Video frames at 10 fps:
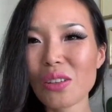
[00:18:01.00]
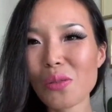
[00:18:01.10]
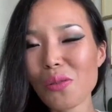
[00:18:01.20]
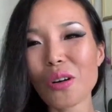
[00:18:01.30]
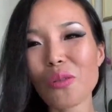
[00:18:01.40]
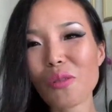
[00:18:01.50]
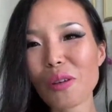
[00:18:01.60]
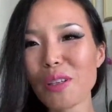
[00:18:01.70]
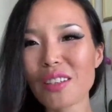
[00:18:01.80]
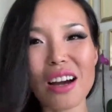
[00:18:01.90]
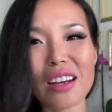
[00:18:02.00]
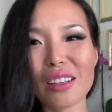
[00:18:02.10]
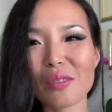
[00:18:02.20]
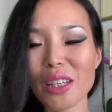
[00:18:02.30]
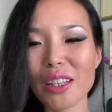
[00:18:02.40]
who is always
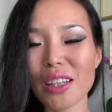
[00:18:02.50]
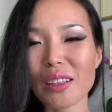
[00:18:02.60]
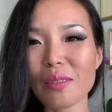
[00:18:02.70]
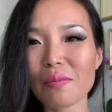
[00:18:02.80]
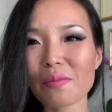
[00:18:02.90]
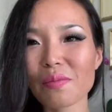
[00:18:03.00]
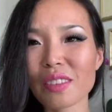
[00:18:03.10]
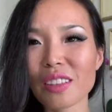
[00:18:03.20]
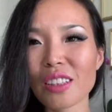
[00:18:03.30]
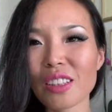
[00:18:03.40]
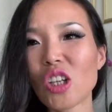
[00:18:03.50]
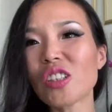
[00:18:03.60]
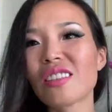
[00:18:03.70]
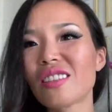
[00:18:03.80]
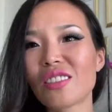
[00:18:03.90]
beside me and
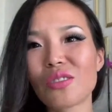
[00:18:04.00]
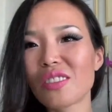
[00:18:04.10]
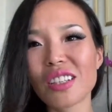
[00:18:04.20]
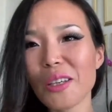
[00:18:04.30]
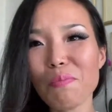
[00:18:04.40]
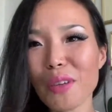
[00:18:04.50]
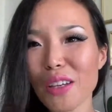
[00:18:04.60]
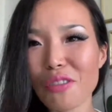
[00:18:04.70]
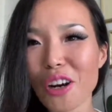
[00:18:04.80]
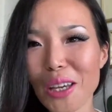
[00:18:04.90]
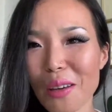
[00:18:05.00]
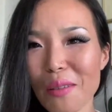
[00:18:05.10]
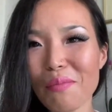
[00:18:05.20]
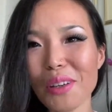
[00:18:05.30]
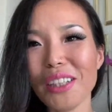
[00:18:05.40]
not just keep me for
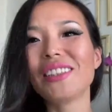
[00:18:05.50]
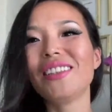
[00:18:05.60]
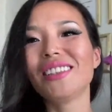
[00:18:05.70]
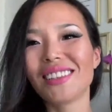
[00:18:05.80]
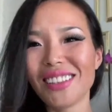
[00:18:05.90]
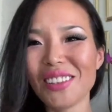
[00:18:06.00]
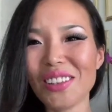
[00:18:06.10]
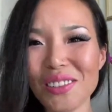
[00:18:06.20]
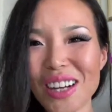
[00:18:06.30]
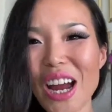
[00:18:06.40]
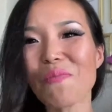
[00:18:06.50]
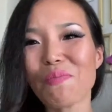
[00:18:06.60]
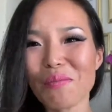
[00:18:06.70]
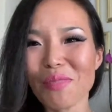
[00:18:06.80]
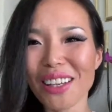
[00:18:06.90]
him, but you know,
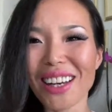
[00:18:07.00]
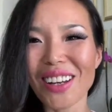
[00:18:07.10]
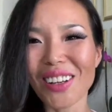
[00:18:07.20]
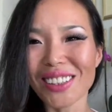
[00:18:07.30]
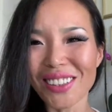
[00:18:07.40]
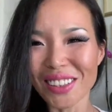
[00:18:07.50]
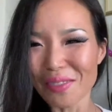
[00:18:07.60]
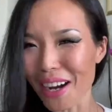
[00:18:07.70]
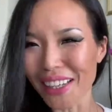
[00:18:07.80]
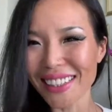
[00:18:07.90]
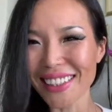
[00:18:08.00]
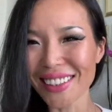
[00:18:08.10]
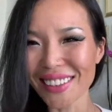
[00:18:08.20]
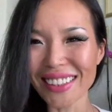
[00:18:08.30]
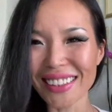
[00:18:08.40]
helping me a lot in my
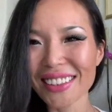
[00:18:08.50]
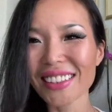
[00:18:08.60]
career.